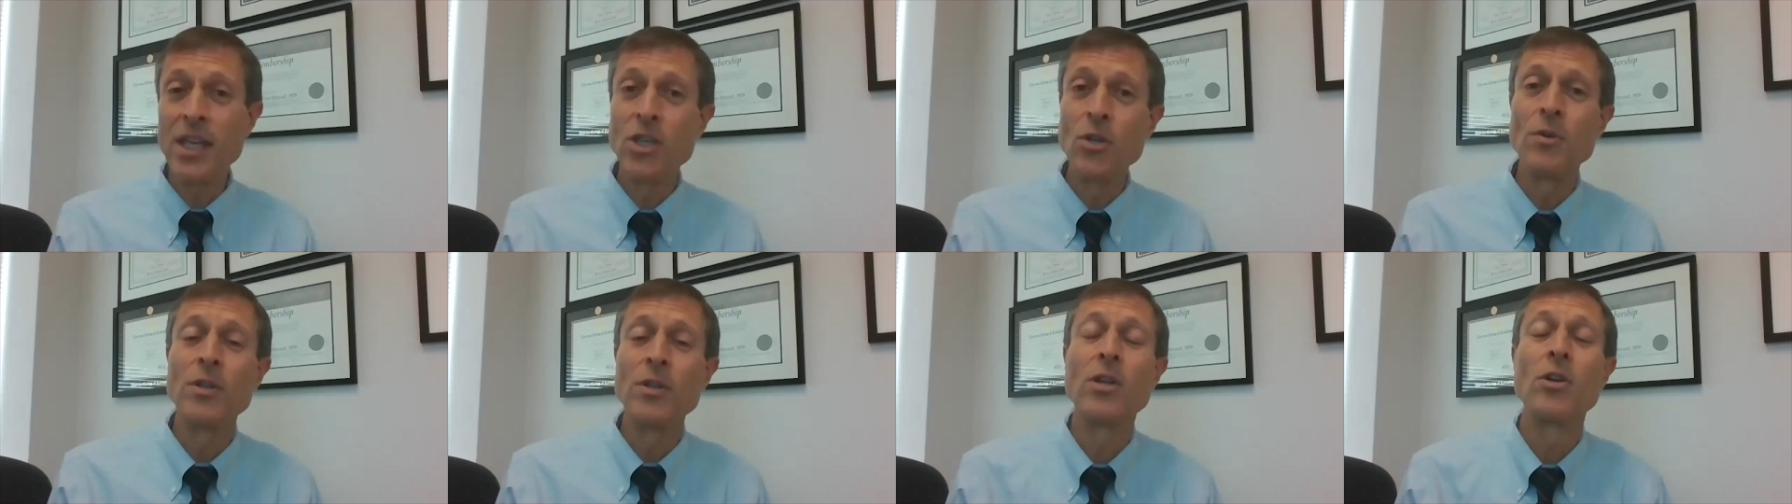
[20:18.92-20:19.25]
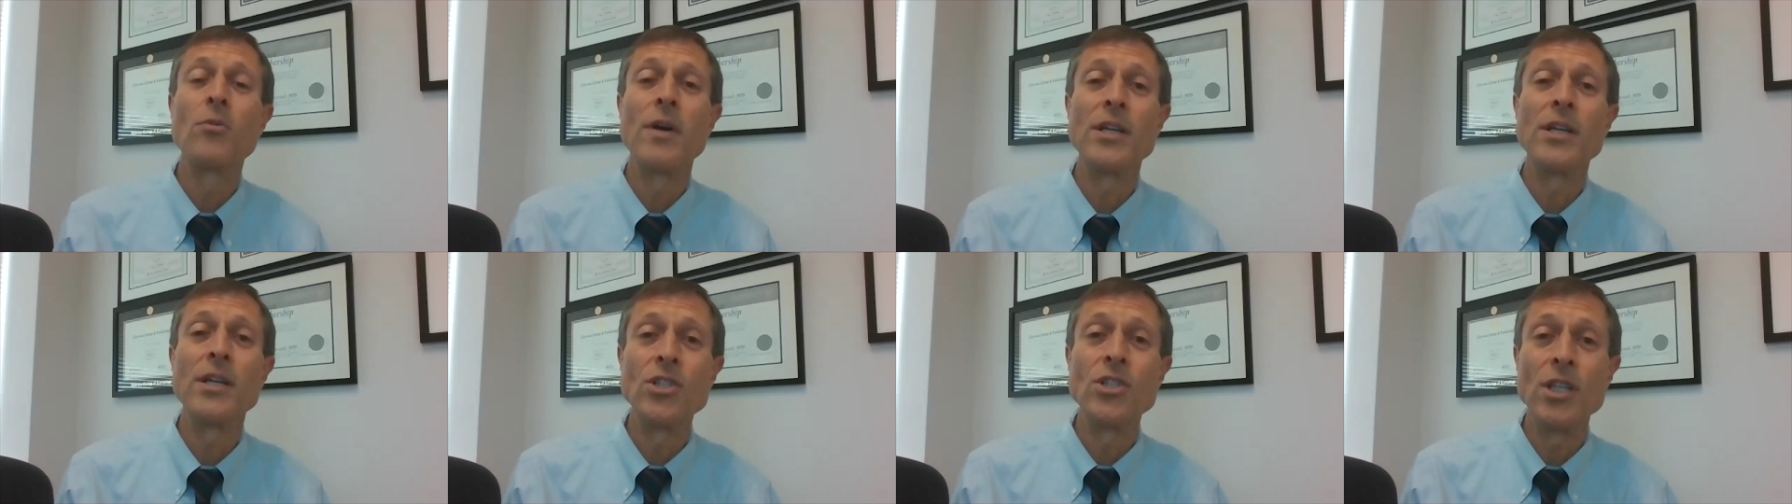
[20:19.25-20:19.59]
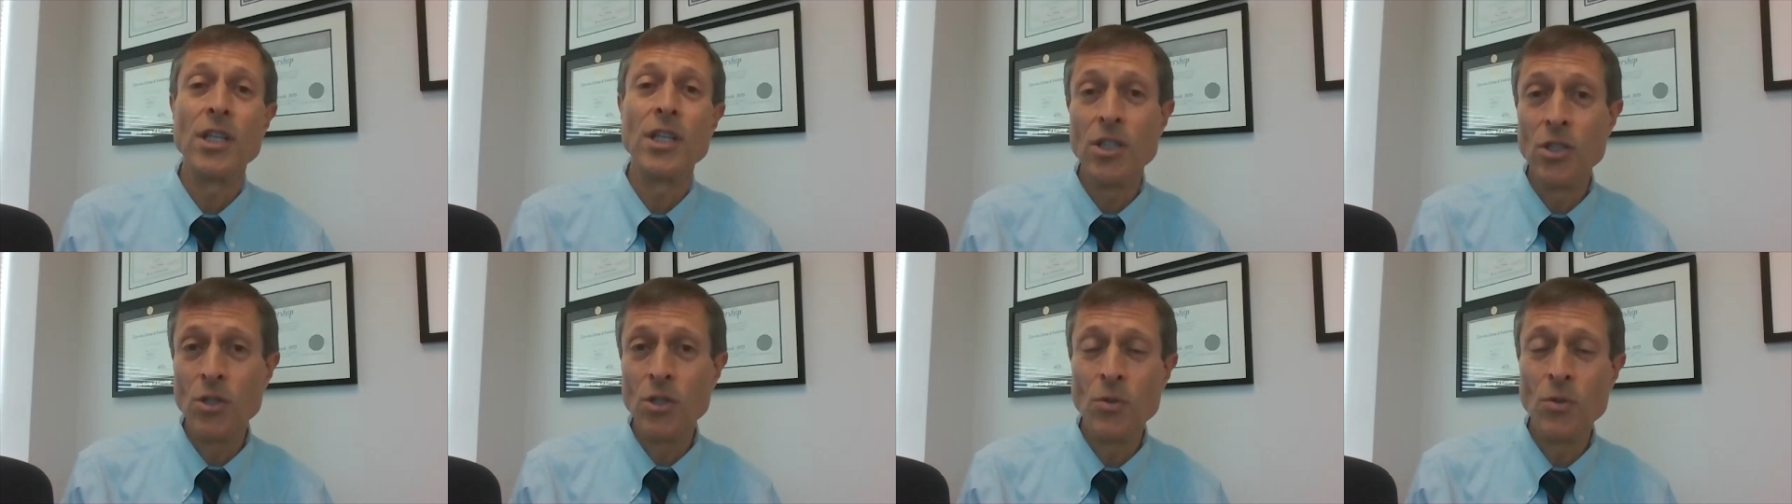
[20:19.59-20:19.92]
you and
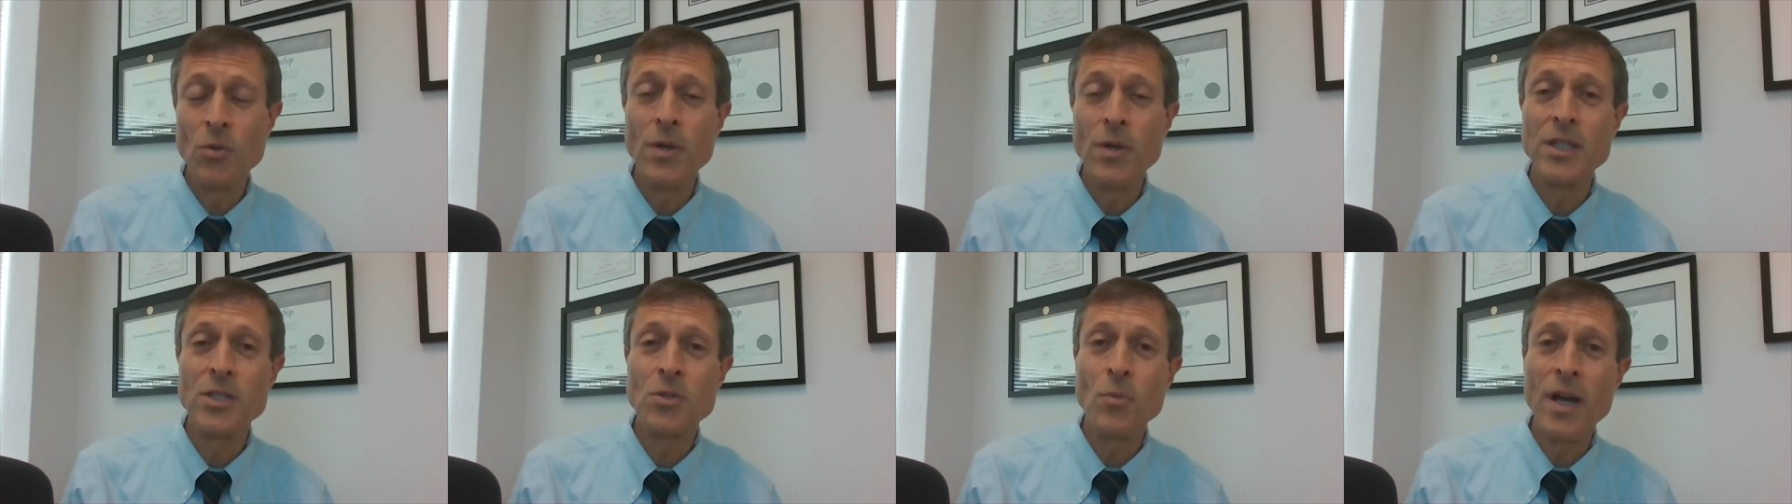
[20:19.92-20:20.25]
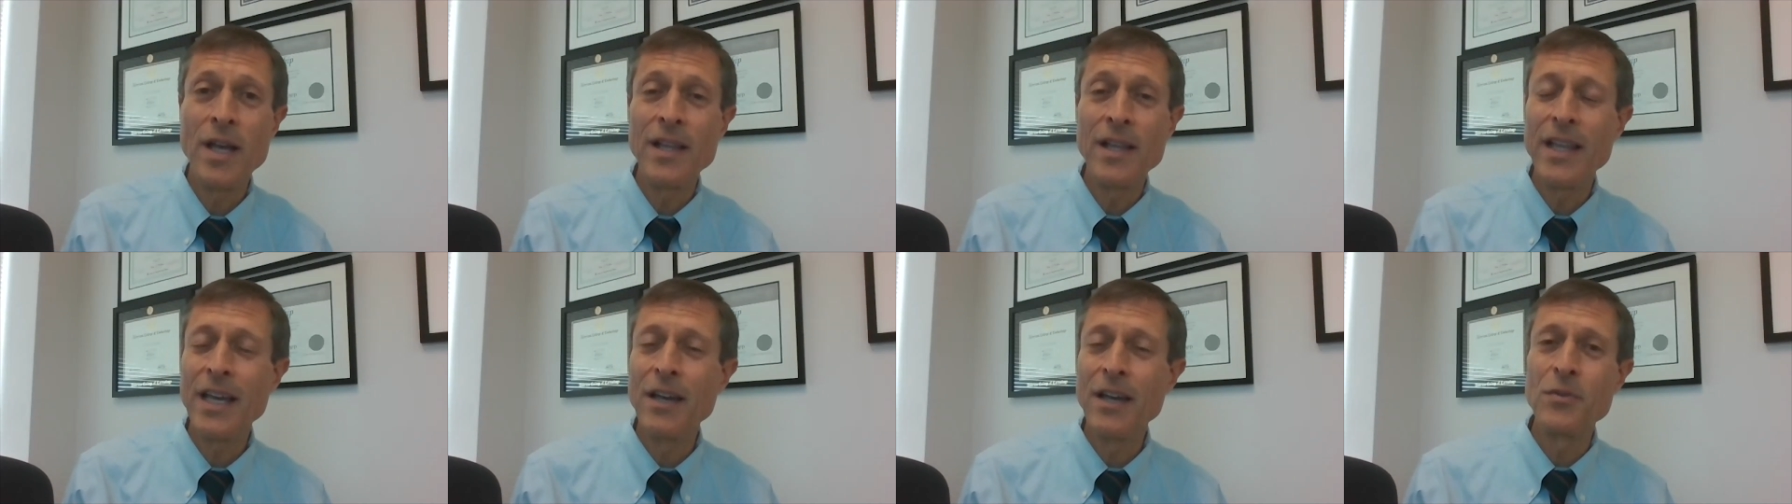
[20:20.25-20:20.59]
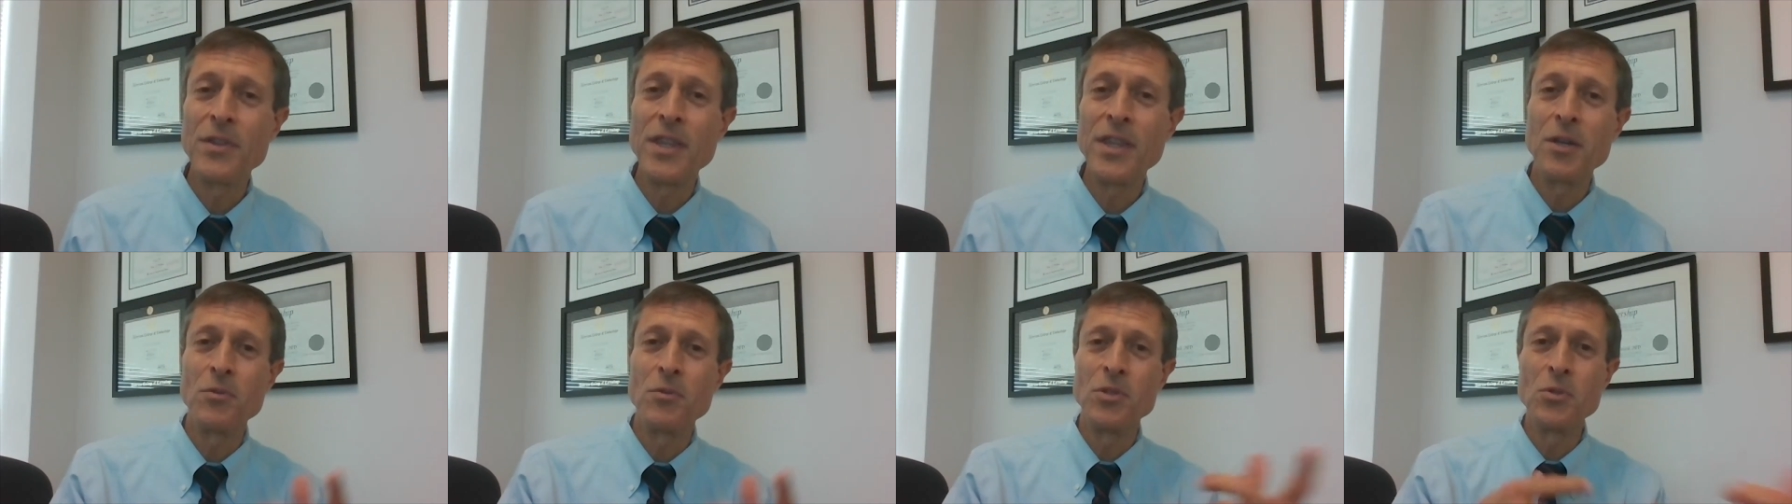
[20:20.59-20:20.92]
congratulate you as well.
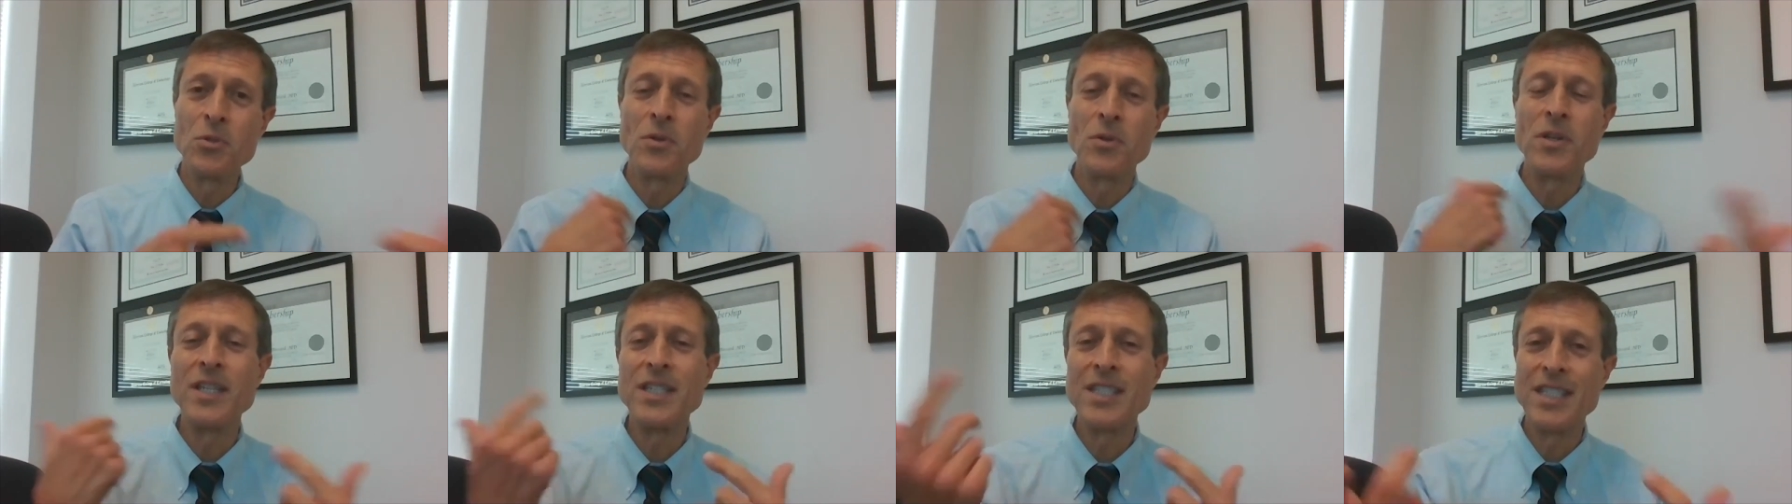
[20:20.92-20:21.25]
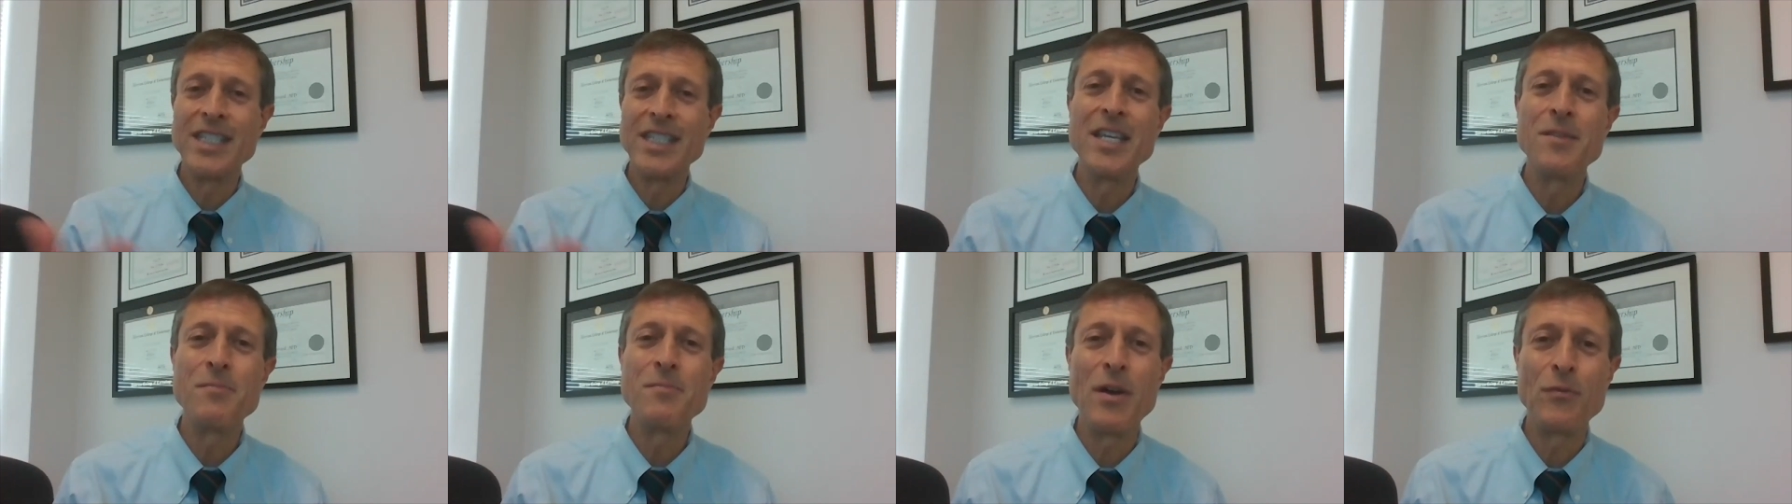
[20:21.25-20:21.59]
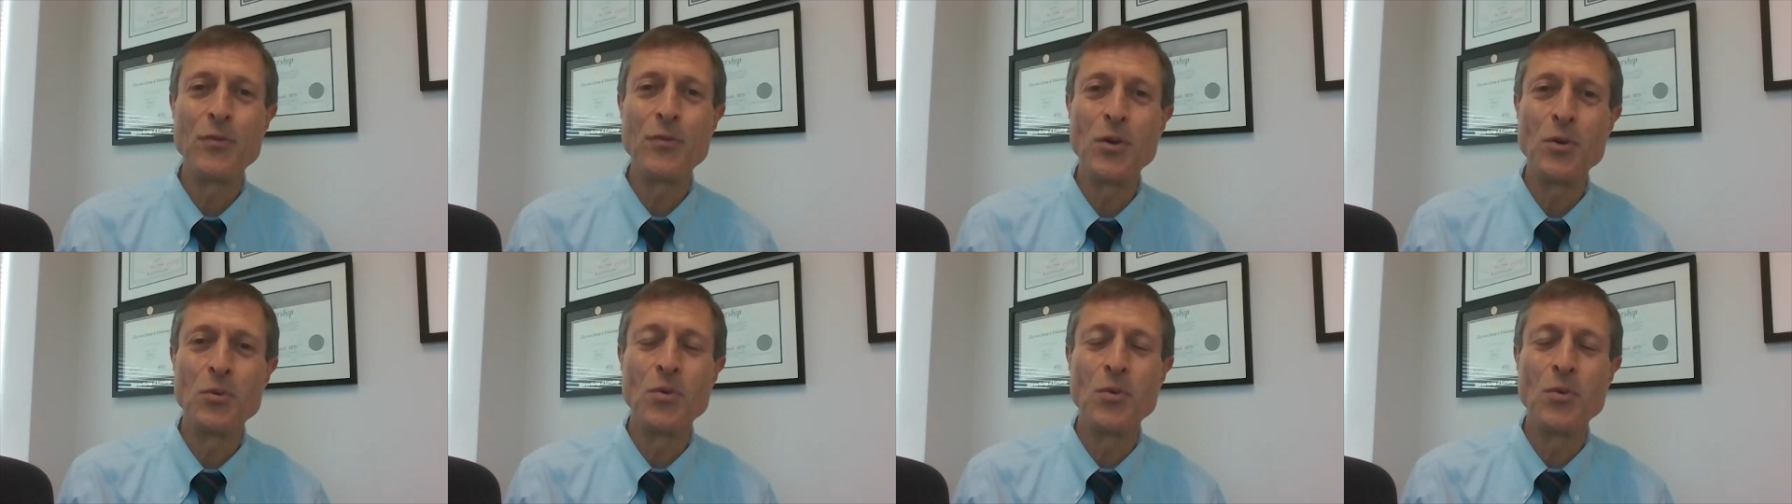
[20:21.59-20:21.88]
Everything we're doing is a team effort.